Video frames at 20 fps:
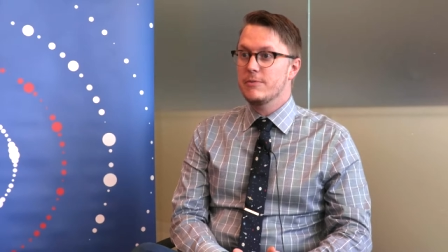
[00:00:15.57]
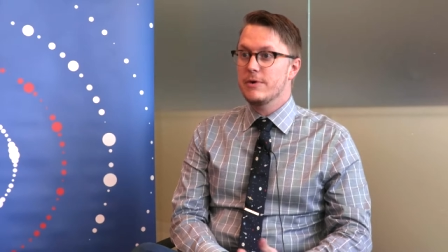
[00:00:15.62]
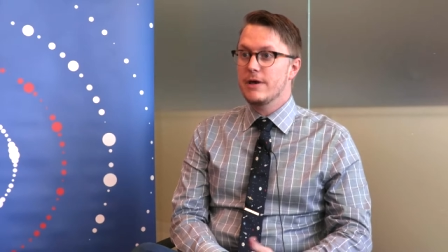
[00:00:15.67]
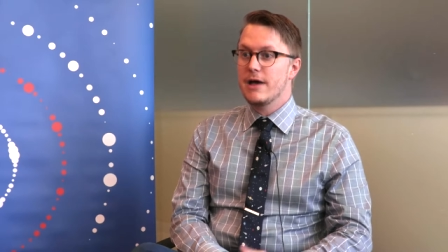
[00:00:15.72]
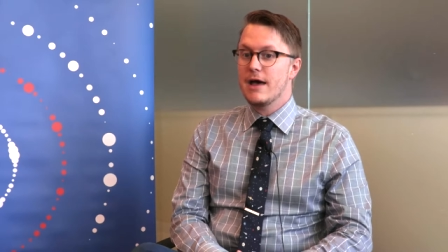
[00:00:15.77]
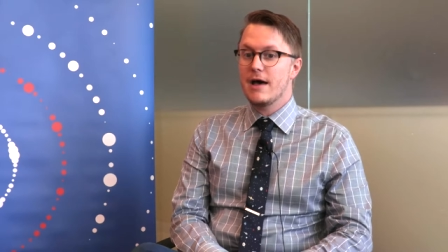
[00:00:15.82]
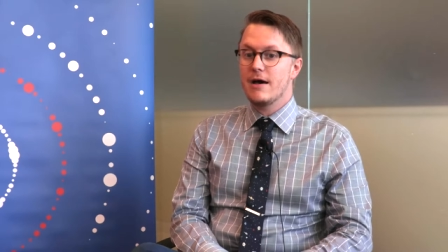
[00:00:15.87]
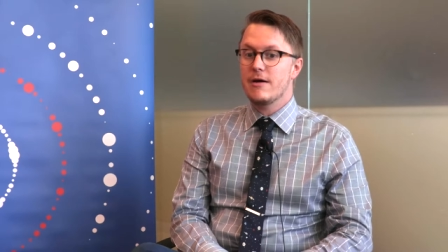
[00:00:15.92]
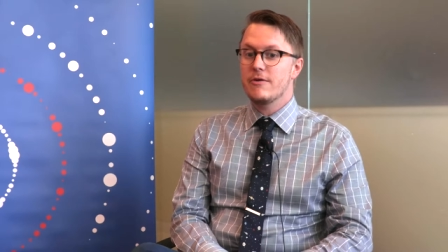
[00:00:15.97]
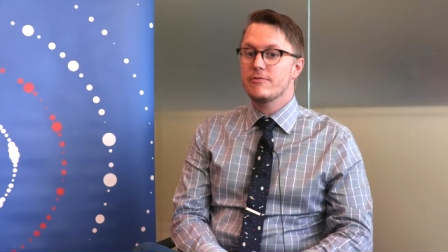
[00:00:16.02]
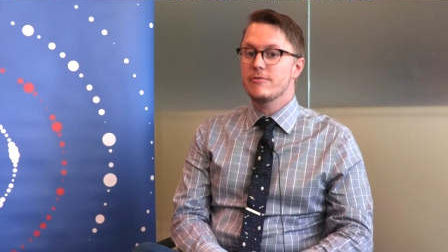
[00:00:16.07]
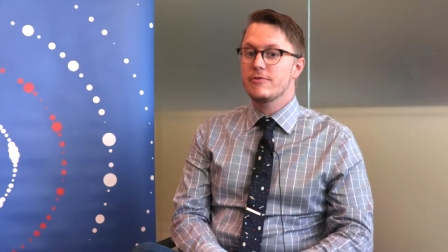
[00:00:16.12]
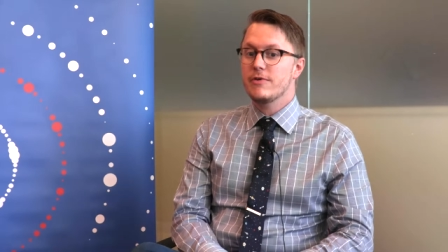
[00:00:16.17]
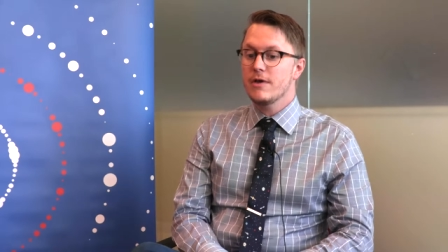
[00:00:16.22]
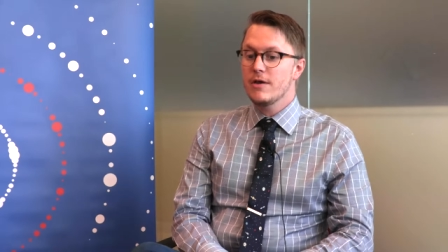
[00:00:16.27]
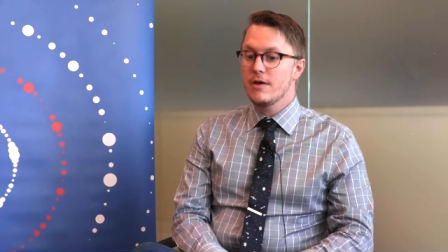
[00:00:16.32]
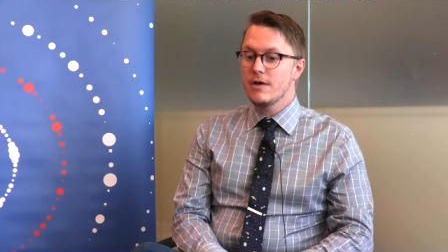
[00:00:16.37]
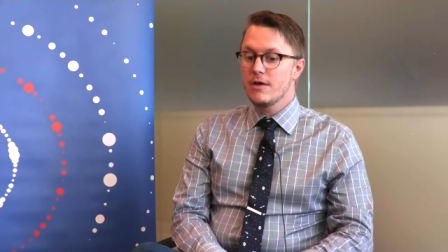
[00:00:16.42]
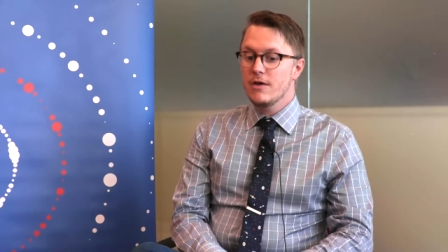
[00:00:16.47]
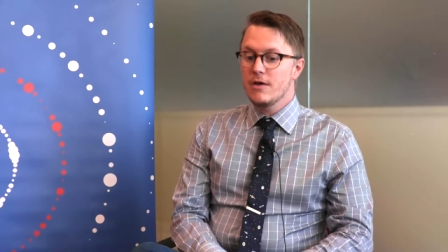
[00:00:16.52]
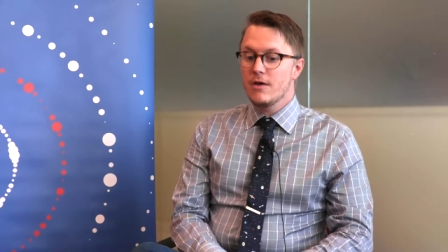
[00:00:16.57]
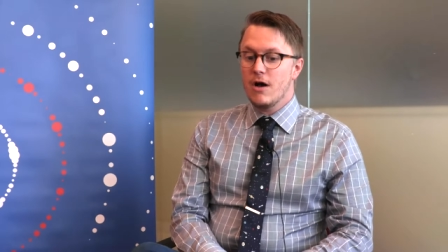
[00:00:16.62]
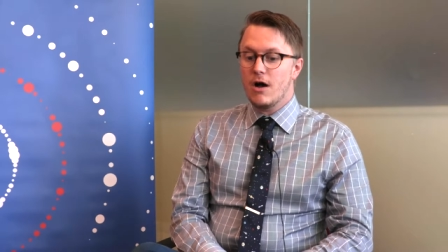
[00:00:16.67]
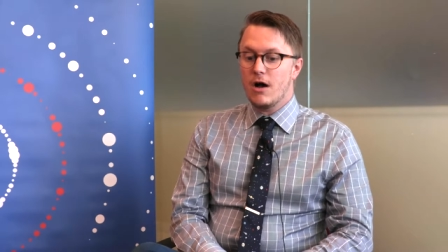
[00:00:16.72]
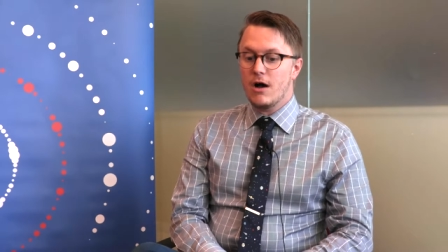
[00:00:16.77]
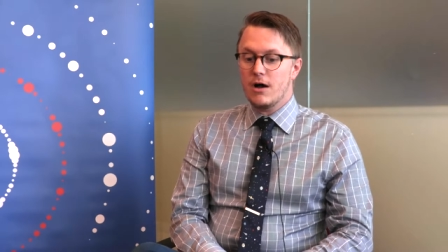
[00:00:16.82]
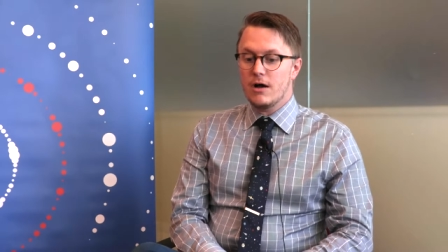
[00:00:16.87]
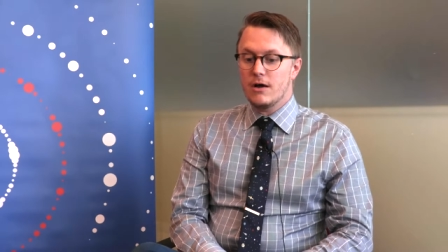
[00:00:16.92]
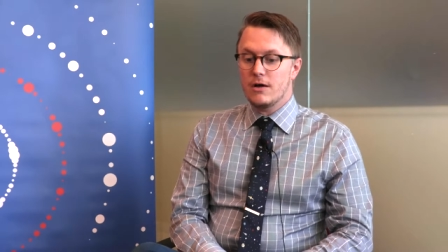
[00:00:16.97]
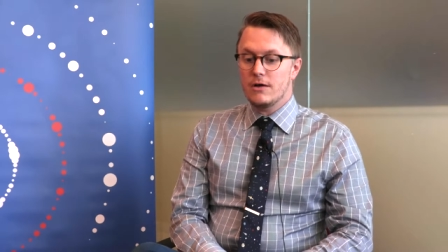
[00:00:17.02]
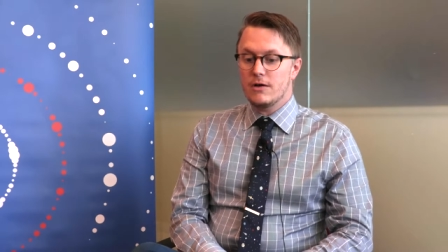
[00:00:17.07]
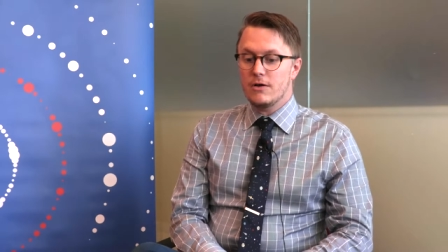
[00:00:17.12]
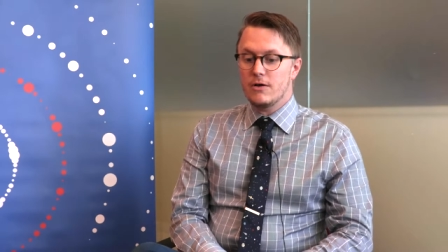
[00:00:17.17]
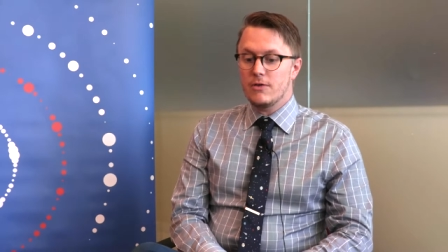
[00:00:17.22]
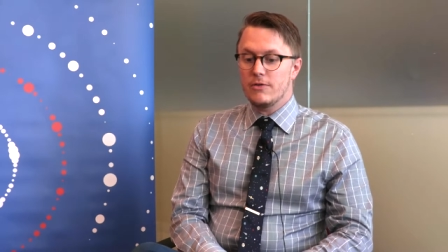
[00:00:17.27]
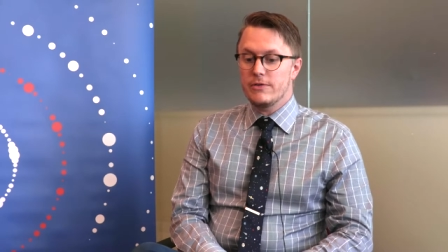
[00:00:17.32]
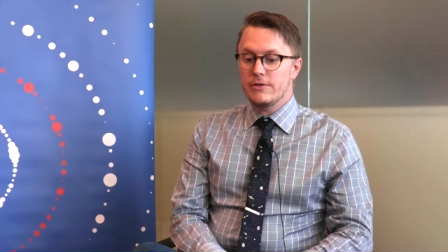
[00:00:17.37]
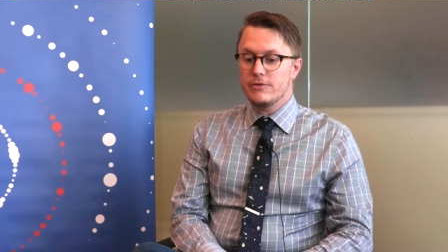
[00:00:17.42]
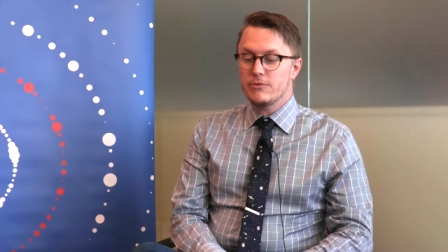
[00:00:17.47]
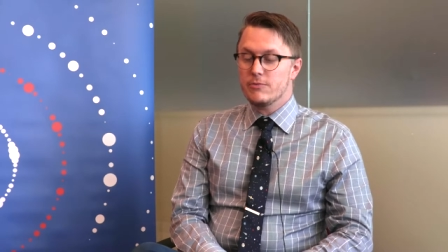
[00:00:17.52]
We have uh,
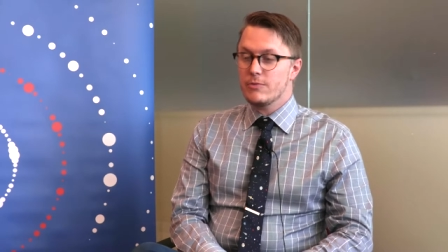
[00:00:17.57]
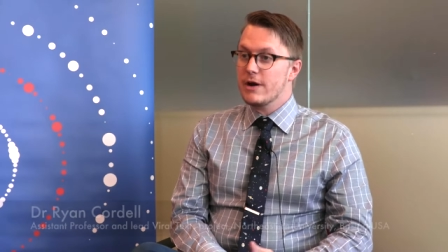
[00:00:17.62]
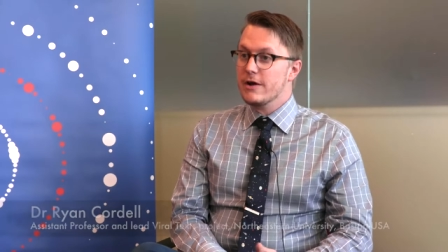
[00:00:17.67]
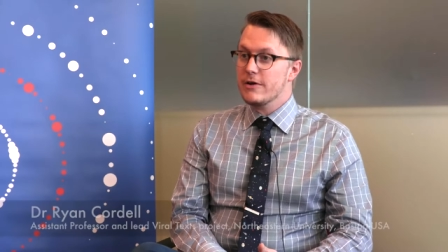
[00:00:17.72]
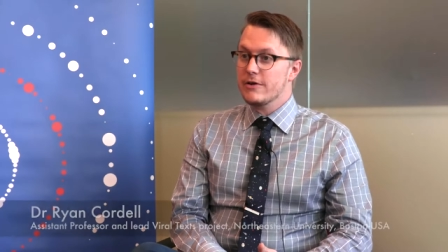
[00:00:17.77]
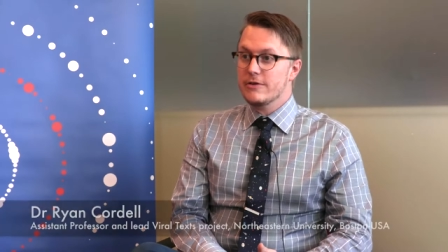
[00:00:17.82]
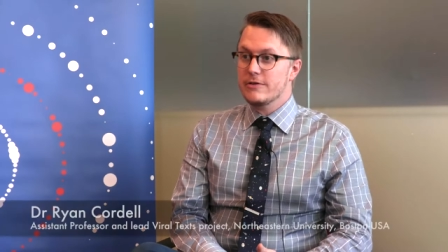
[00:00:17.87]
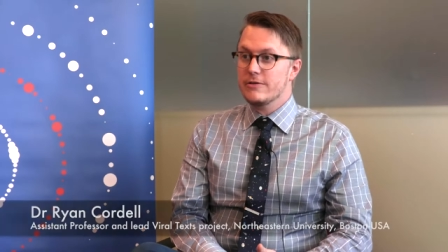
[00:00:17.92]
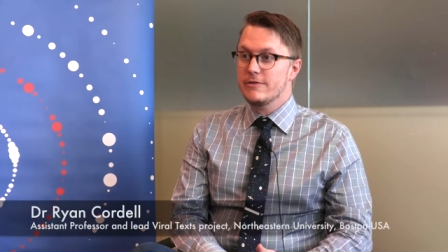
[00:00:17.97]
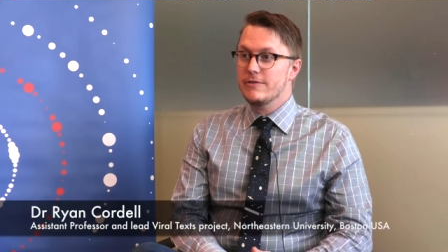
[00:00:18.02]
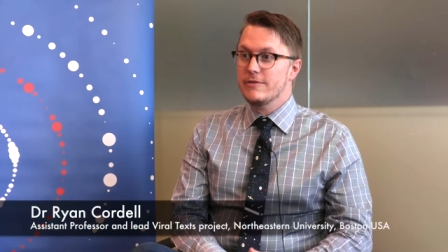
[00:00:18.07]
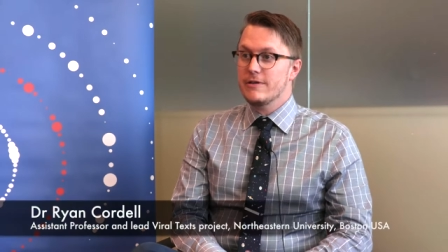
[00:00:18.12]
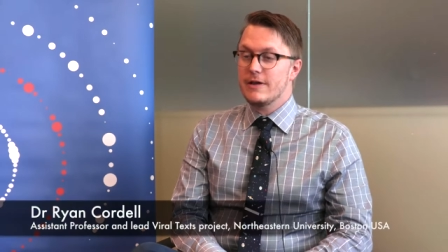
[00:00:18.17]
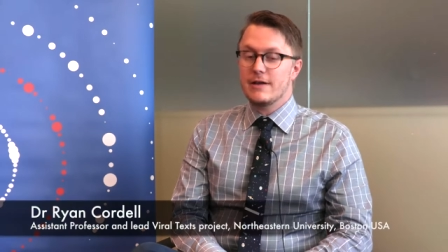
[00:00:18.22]
all these records